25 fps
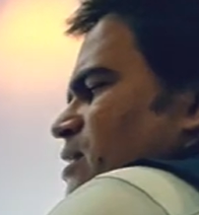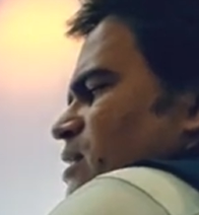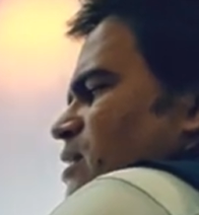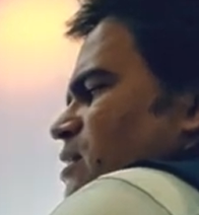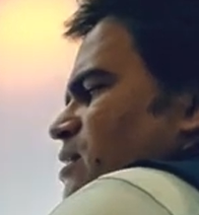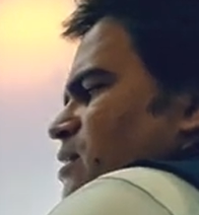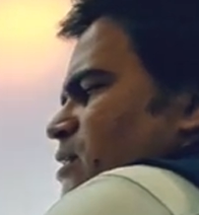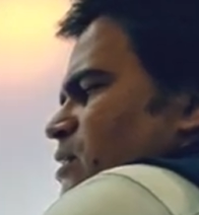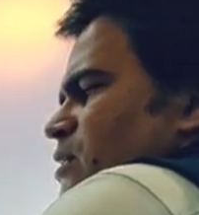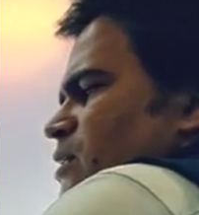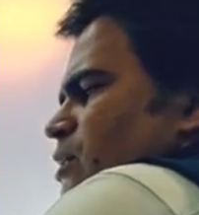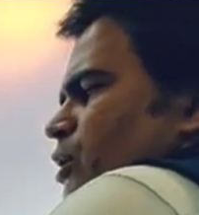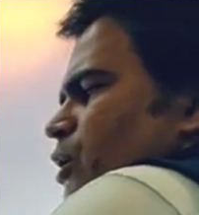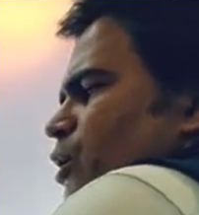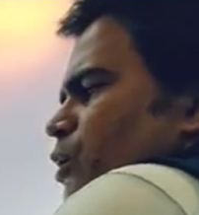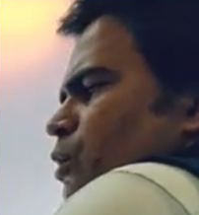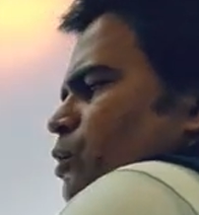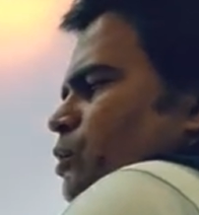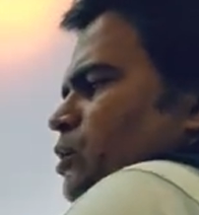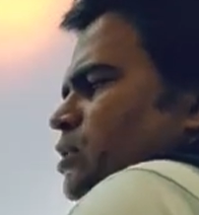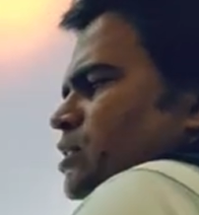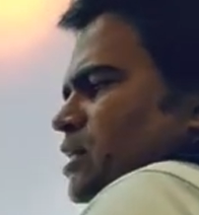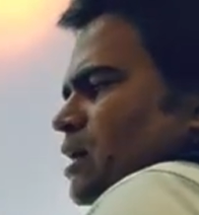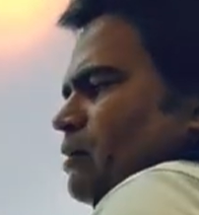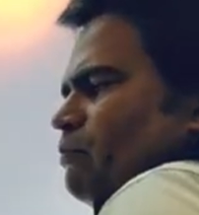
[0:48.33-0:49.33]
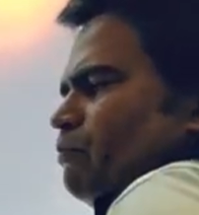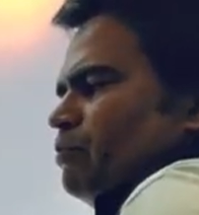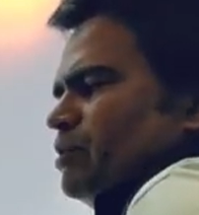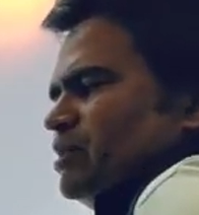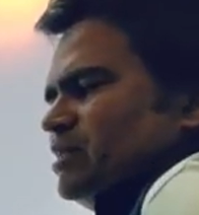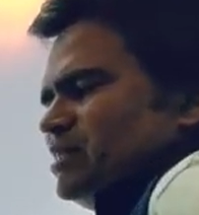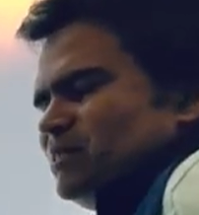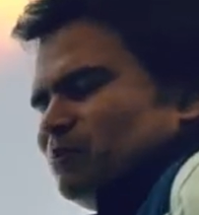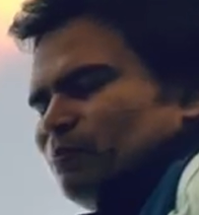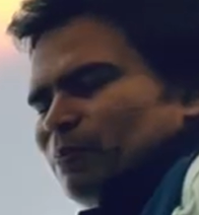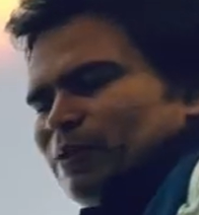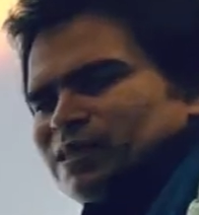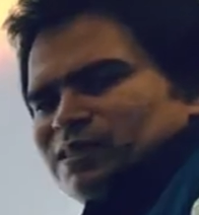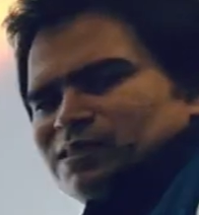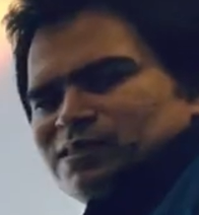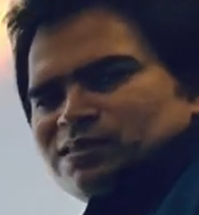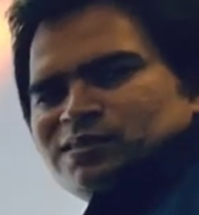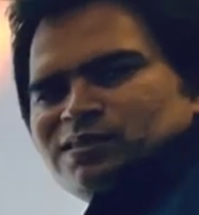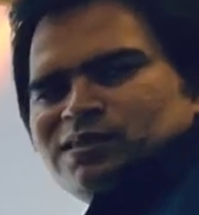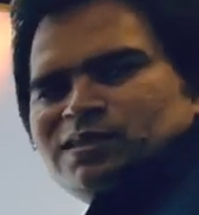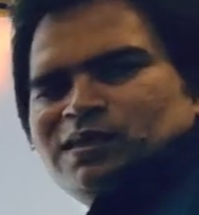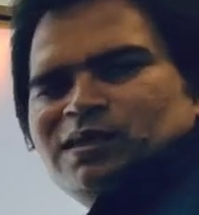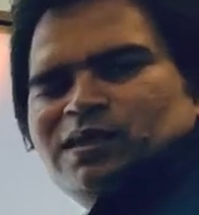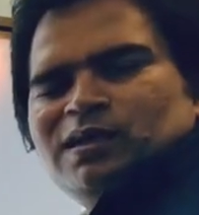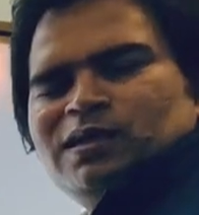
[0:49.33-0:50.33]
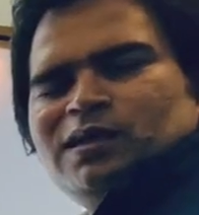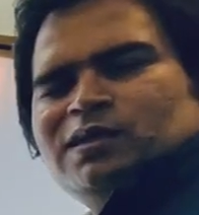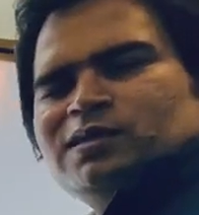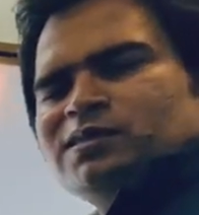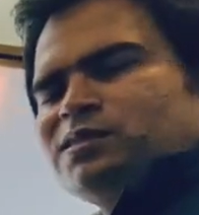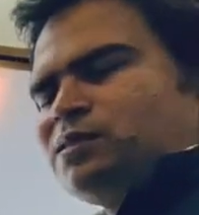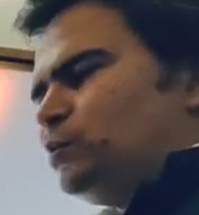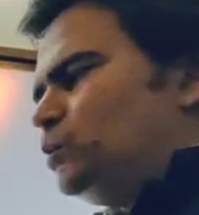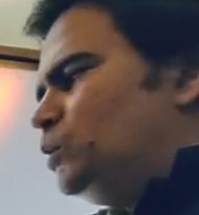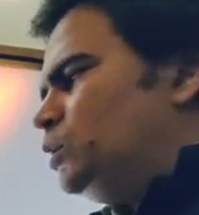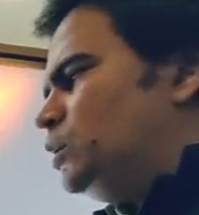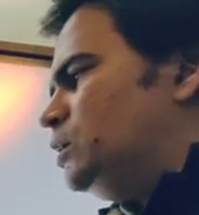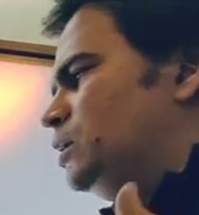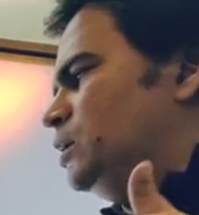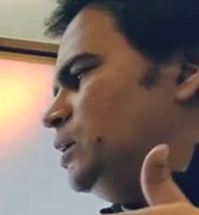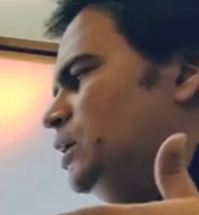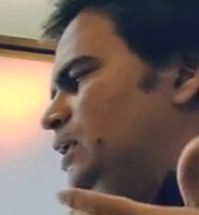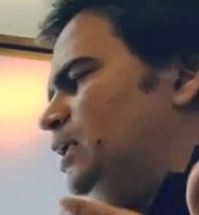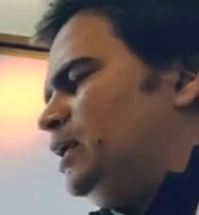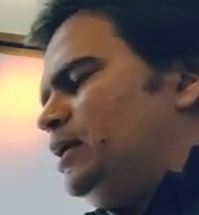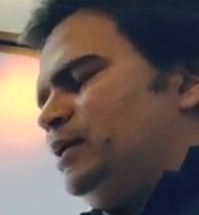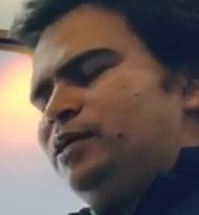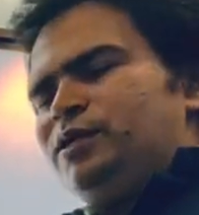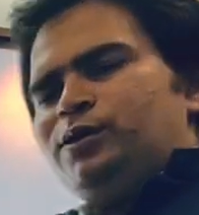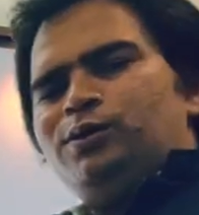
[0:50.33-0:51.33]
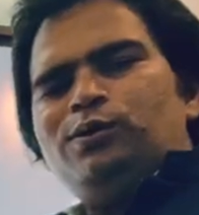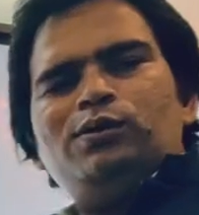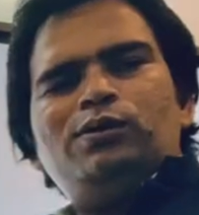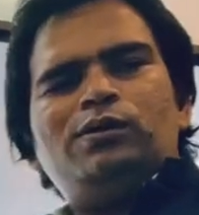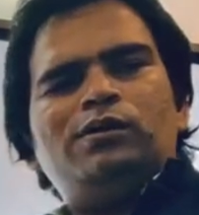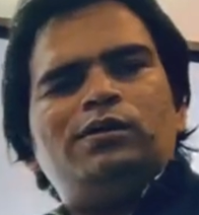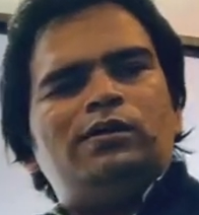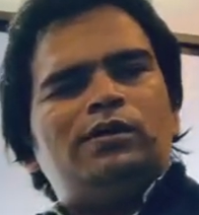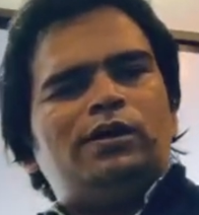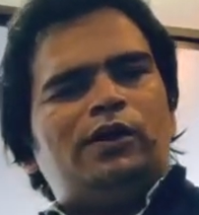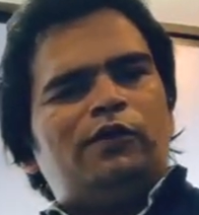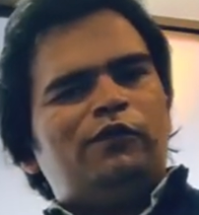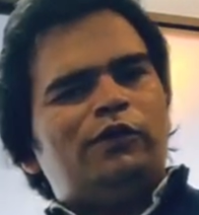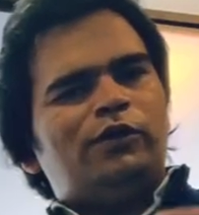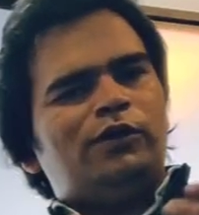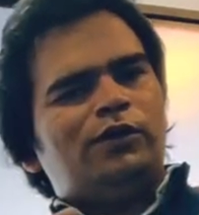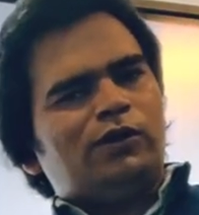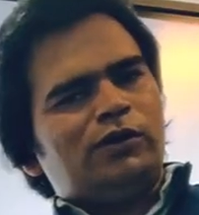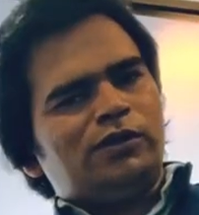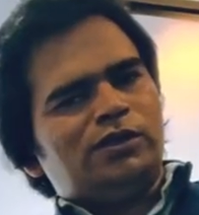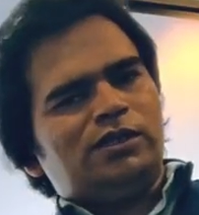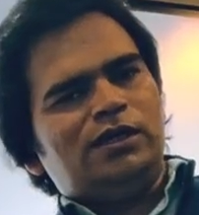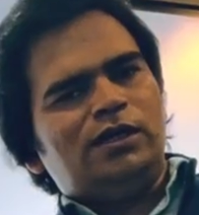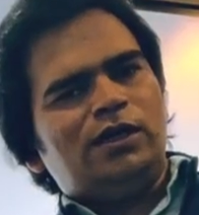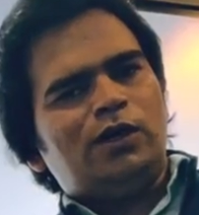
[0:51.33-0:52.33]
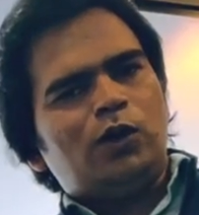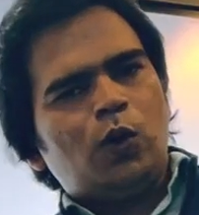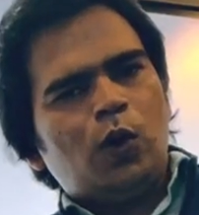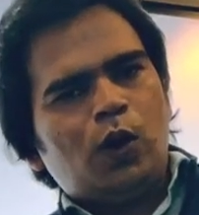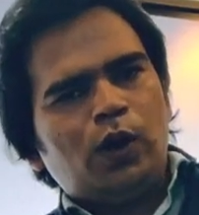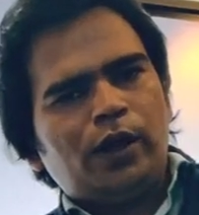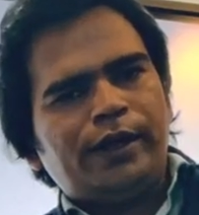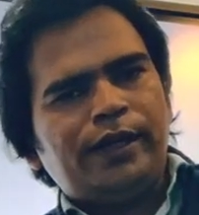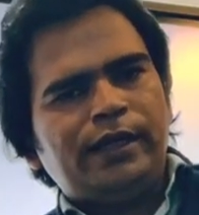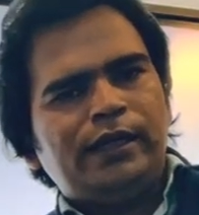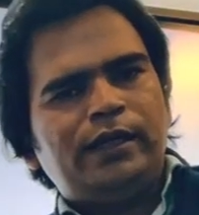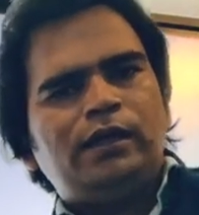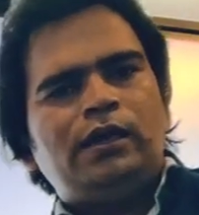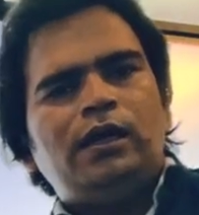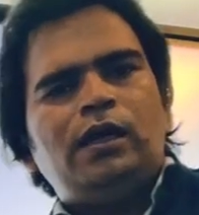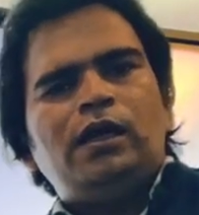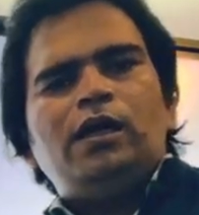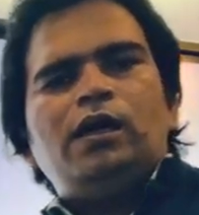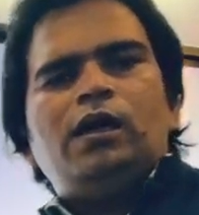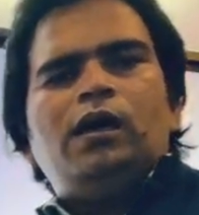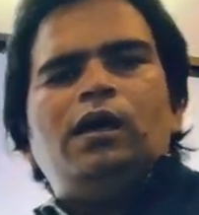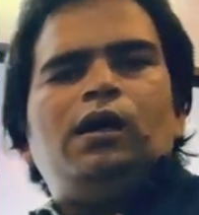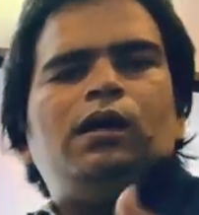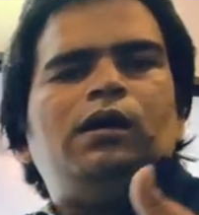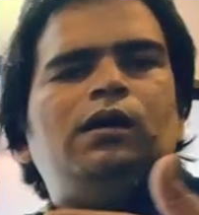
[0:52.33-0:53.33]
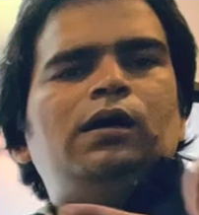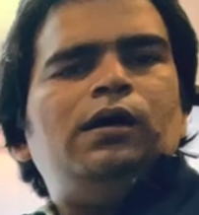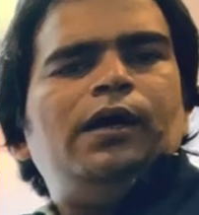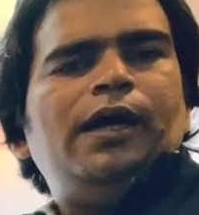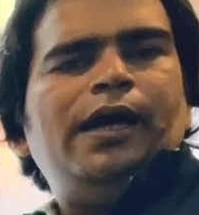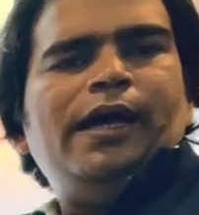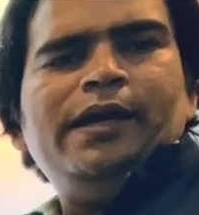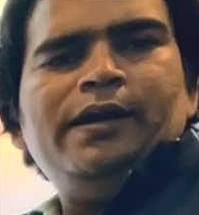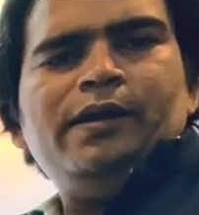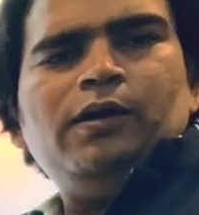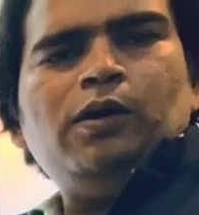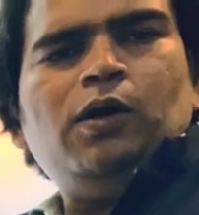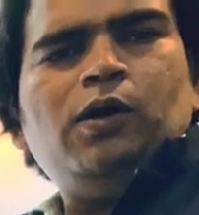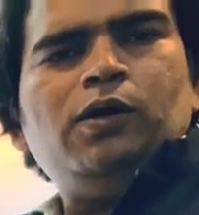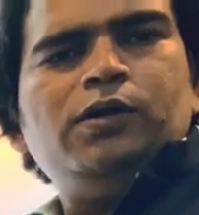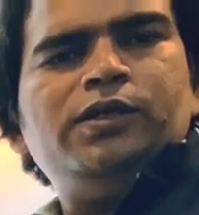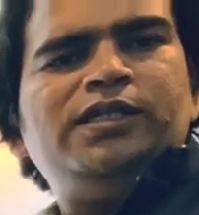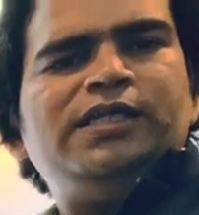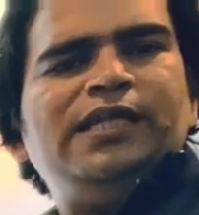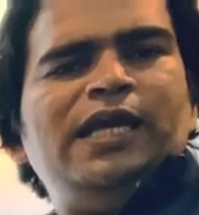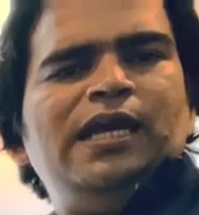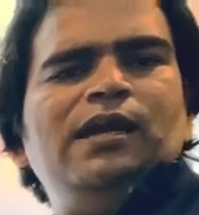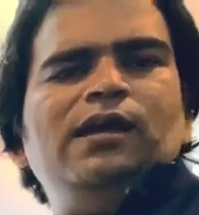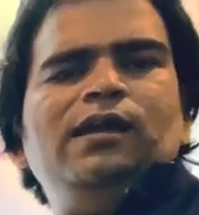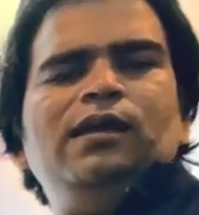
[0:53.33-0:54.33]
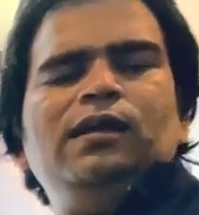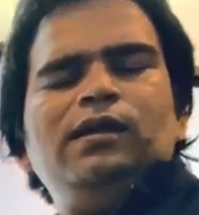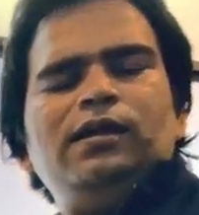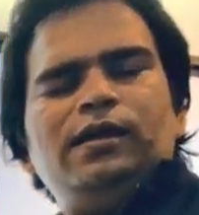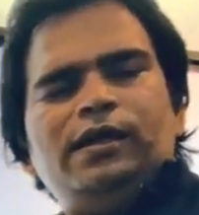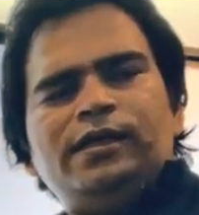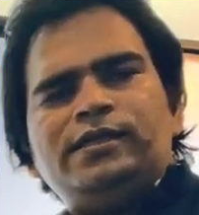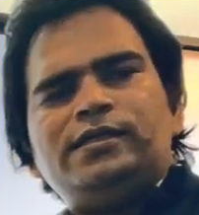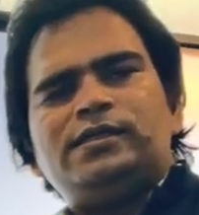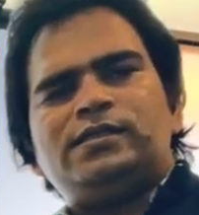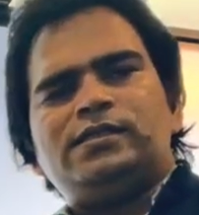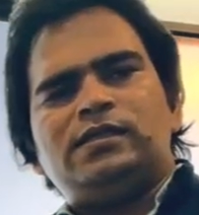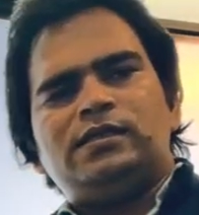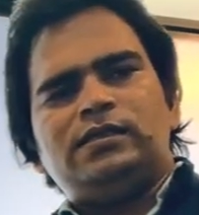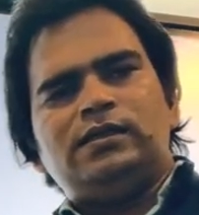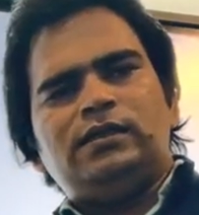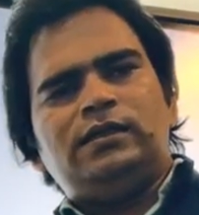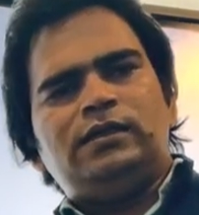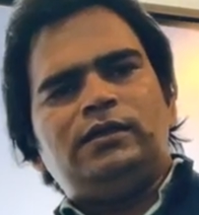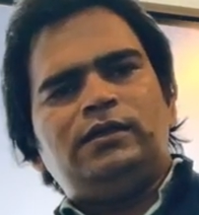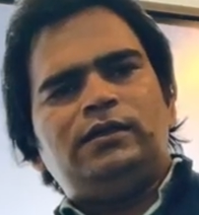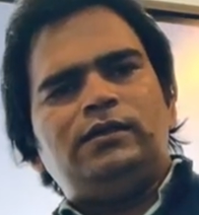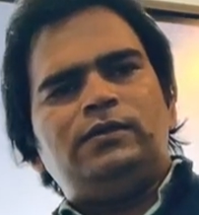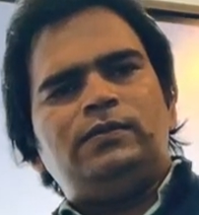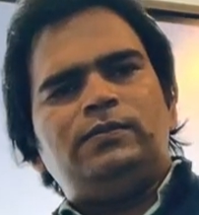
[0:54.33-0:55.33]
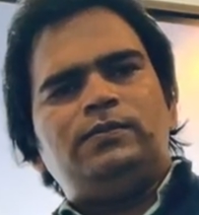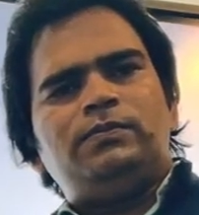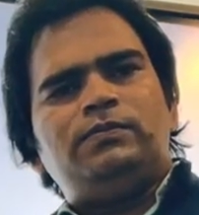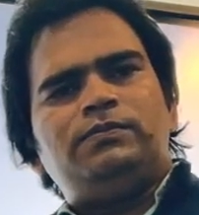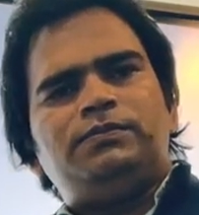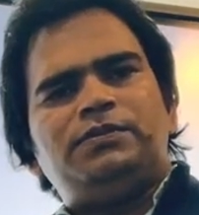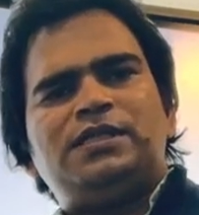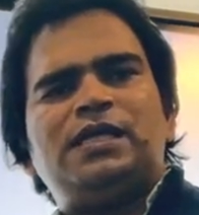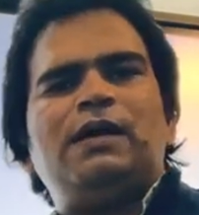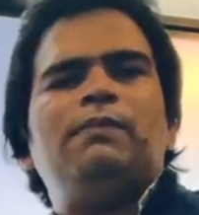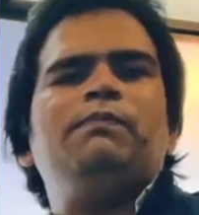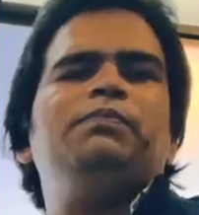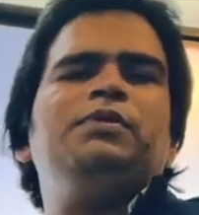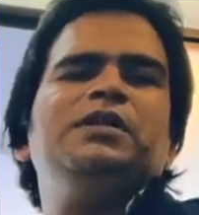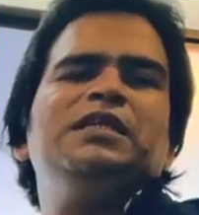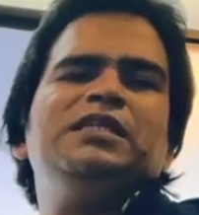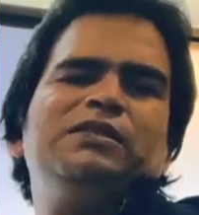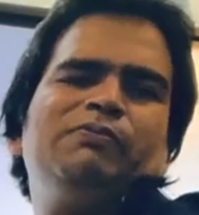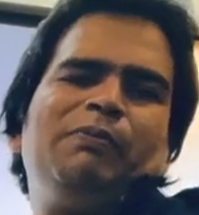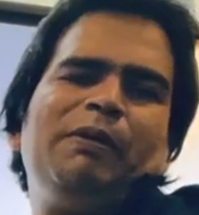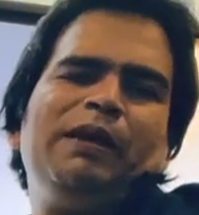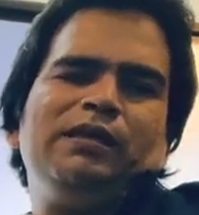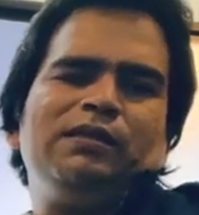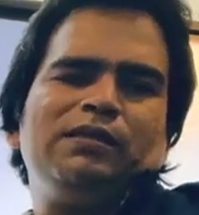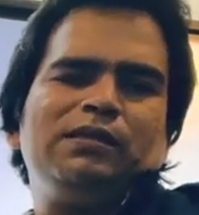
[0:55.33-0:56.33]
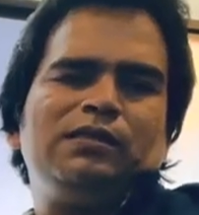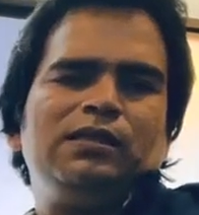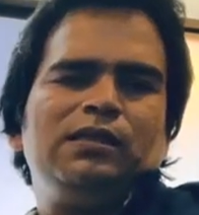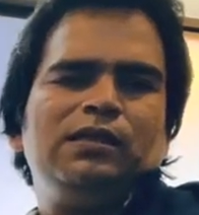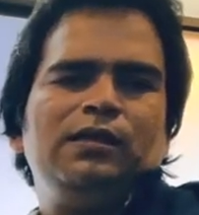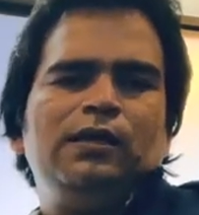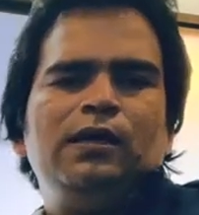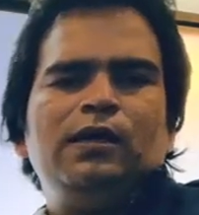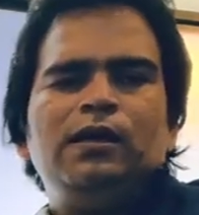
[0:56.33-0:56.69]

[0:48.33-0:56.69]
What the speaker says: is your sample space. Similarly, like if you're tossing a coin, head or tail is sample space.